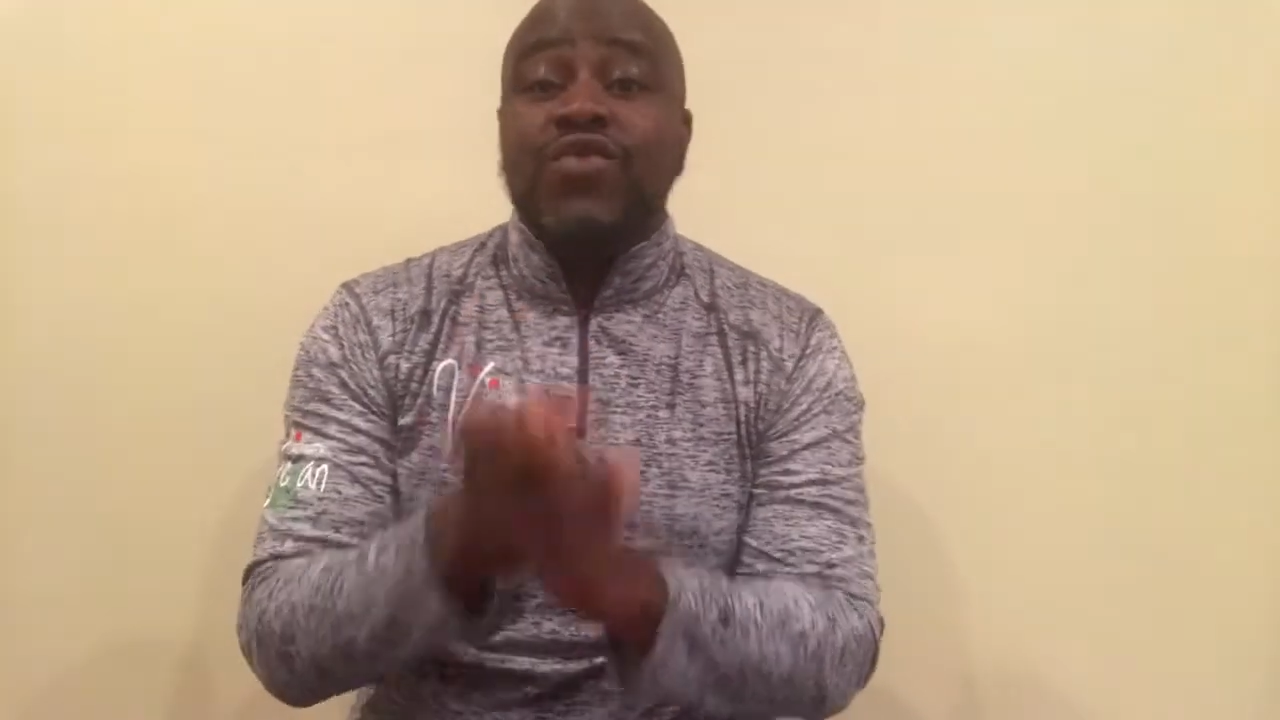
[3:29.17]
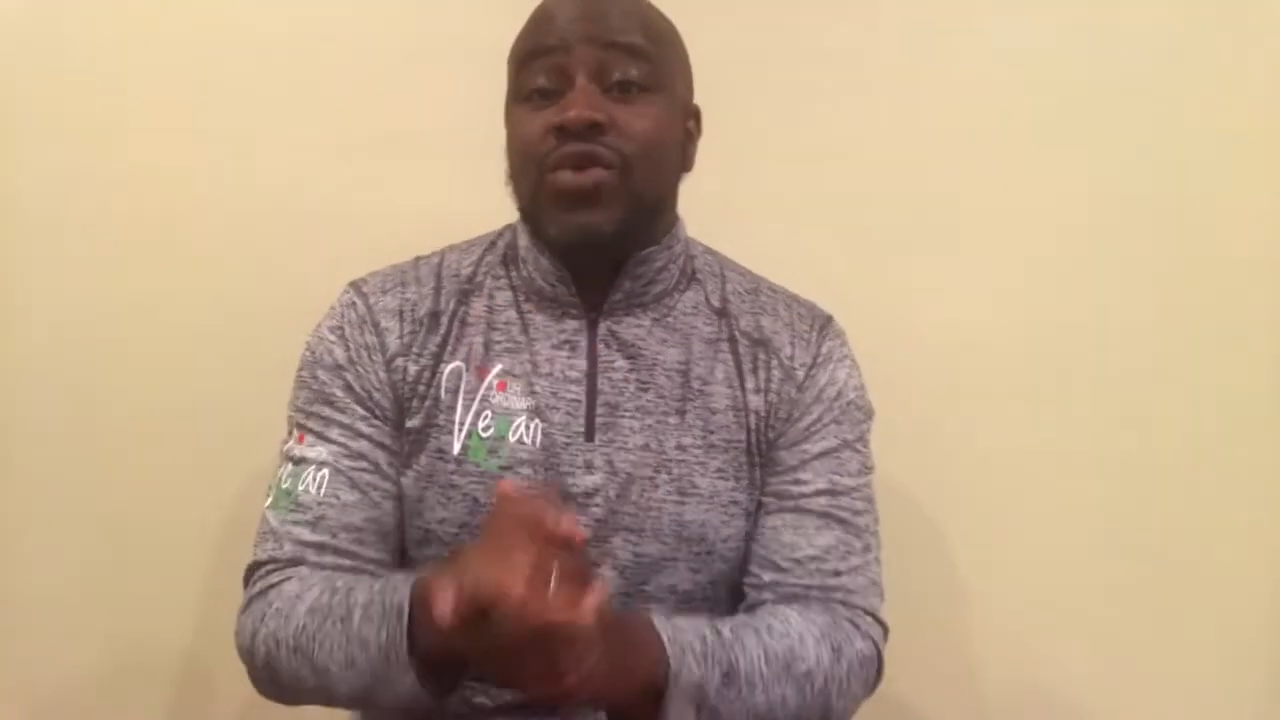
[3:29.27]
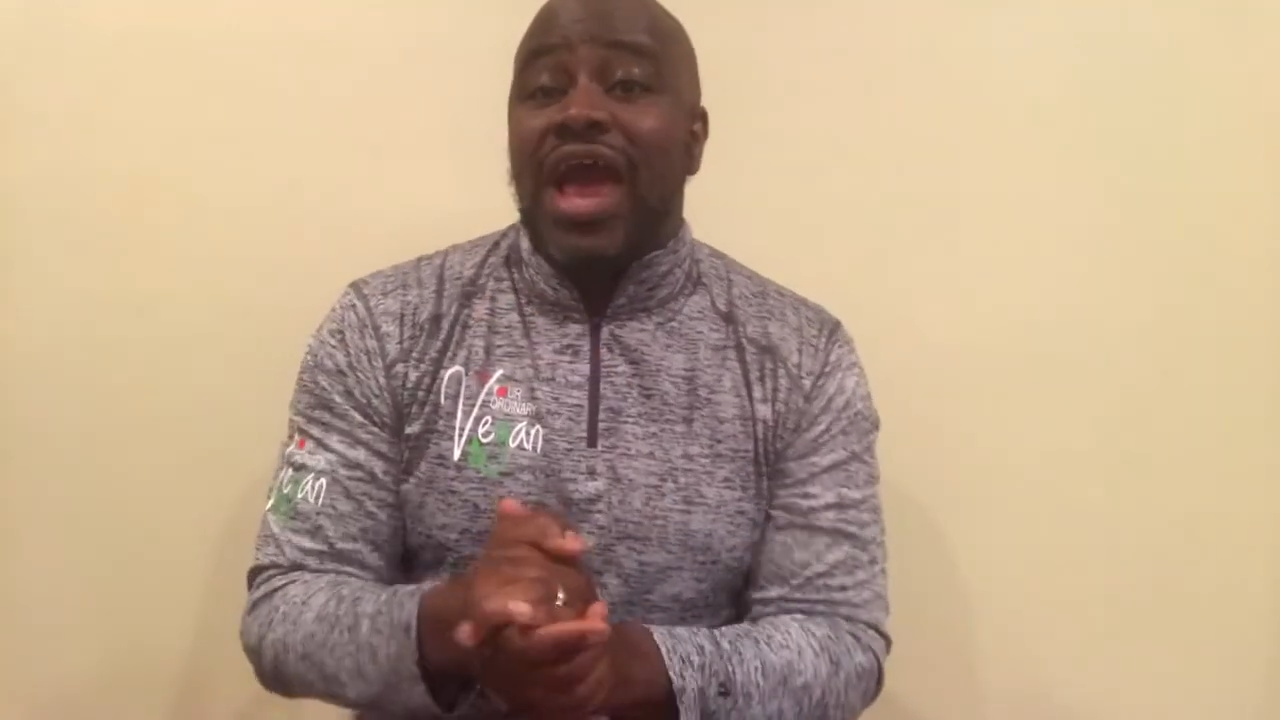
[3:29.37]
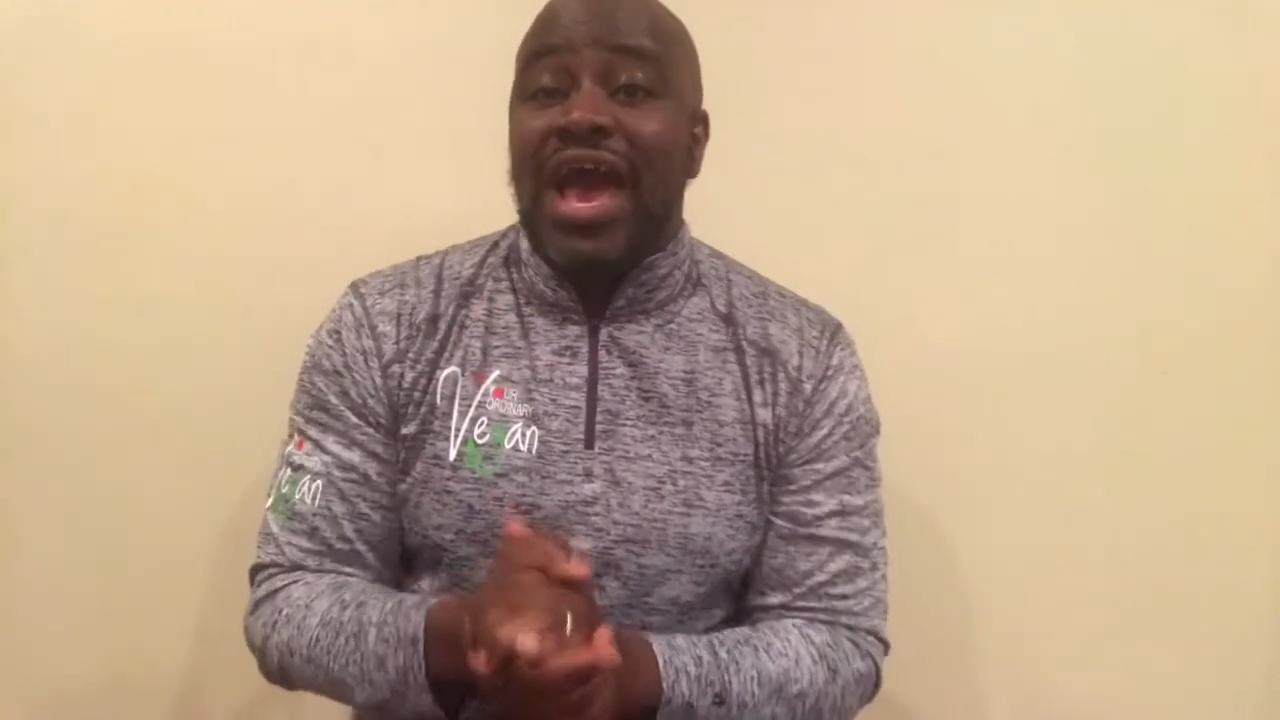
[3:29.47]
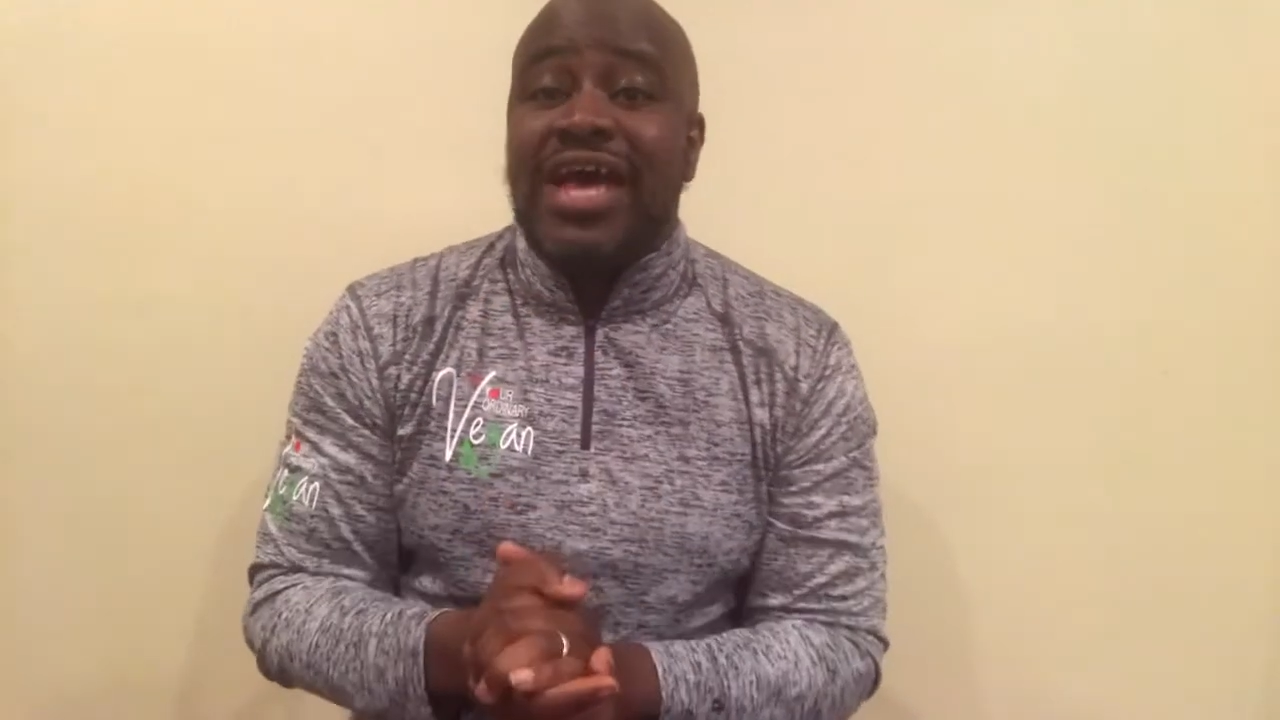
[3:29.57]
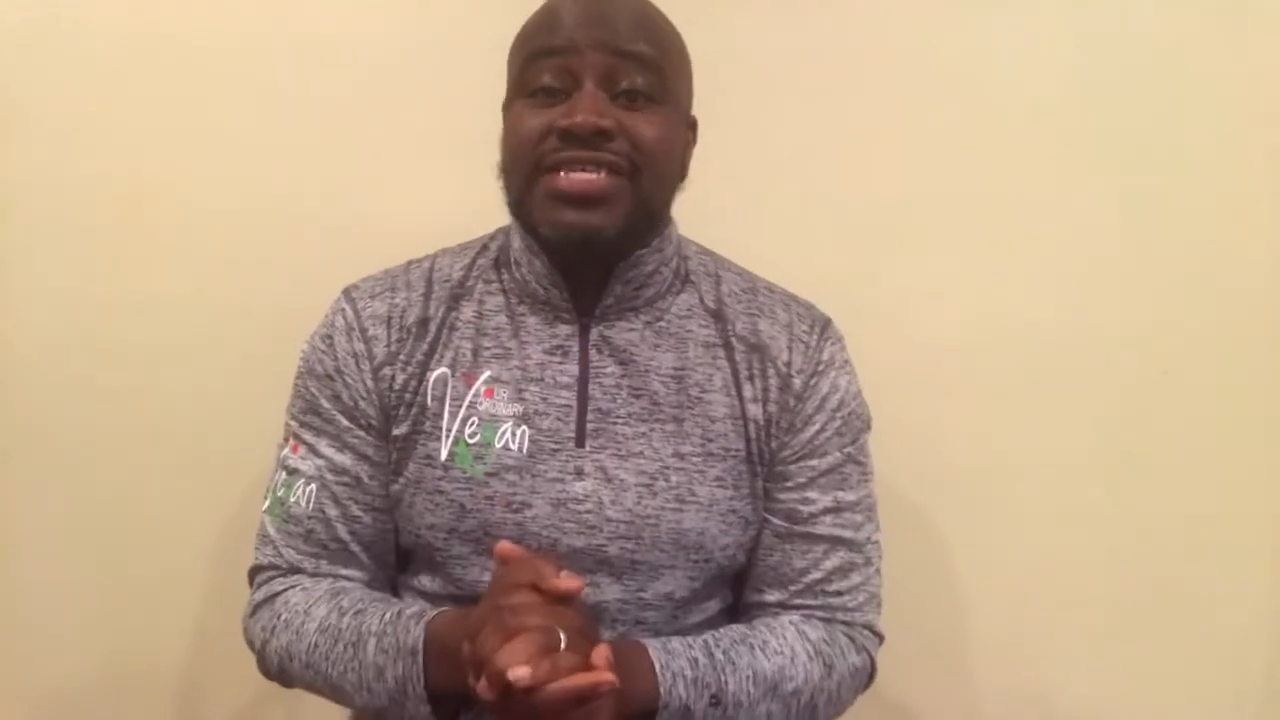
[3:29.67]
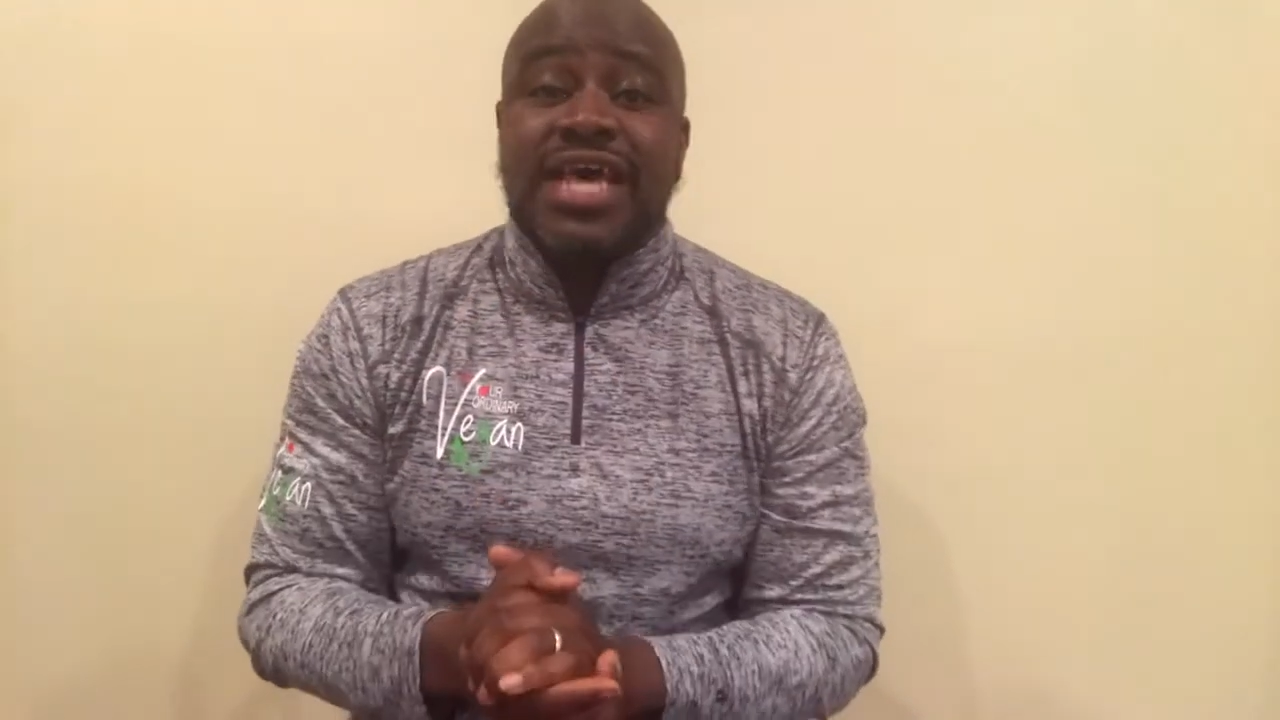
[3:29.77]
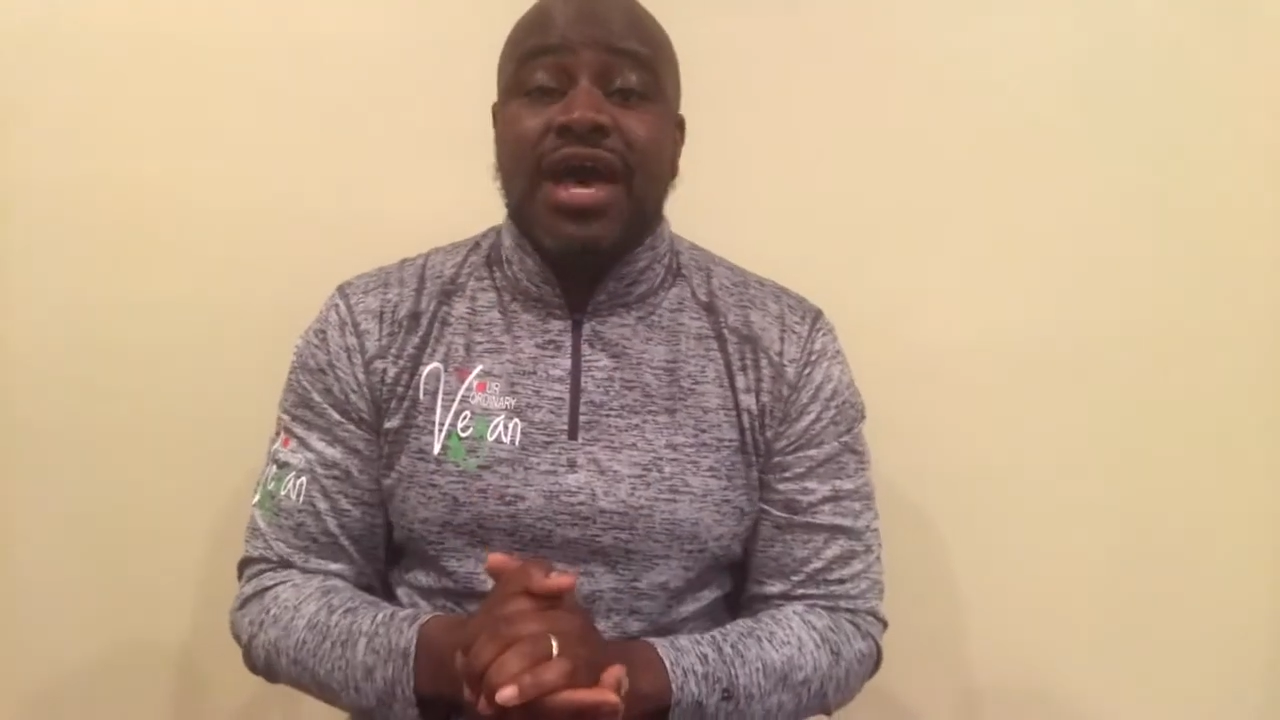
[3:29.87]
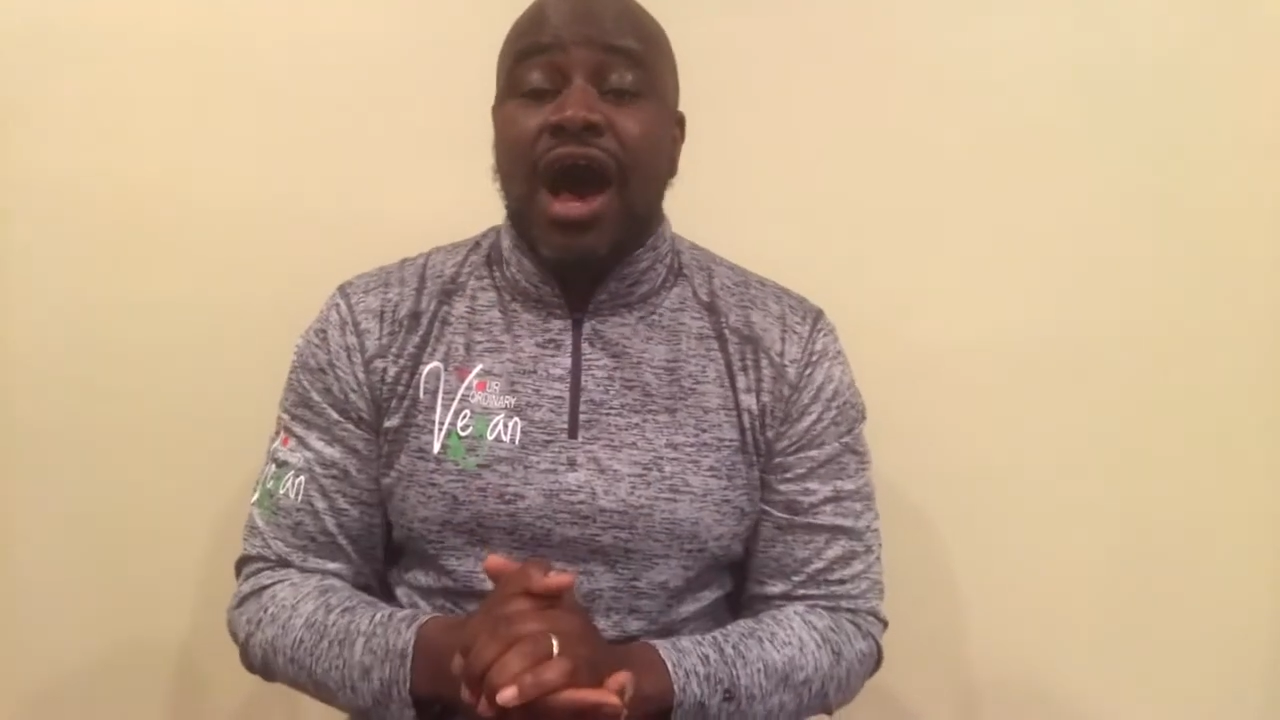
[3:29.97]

you guys.